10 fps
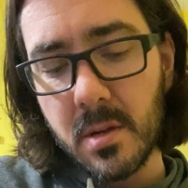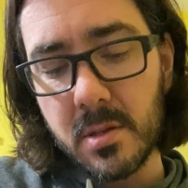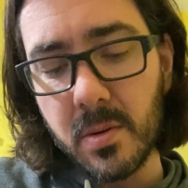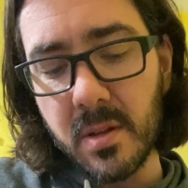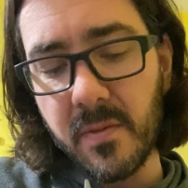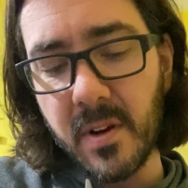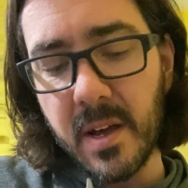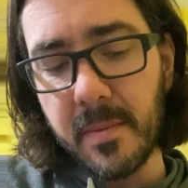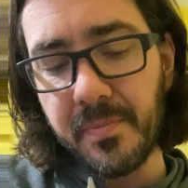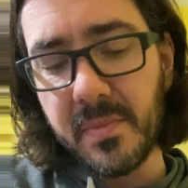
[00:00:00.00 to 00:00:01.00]
12th
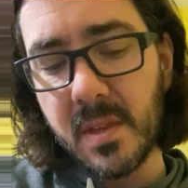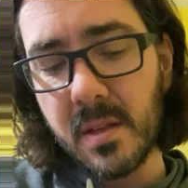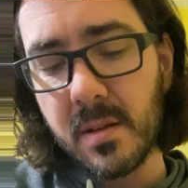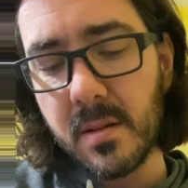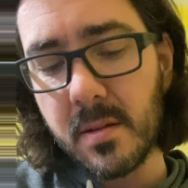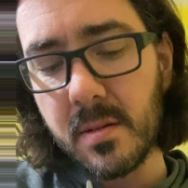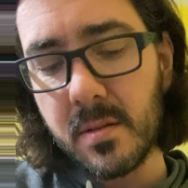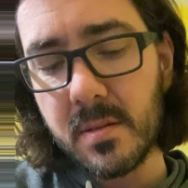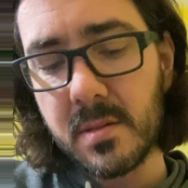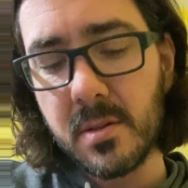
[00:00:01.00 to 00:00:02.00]
fret,
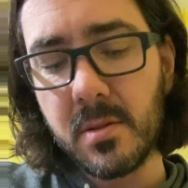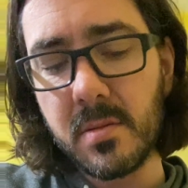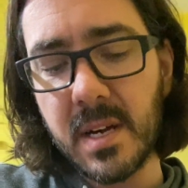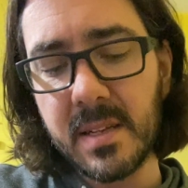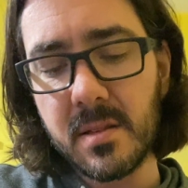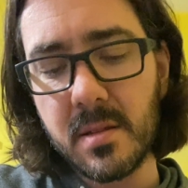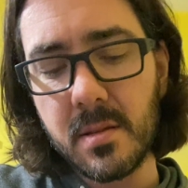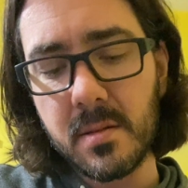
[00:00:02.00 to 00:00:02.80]
2 9th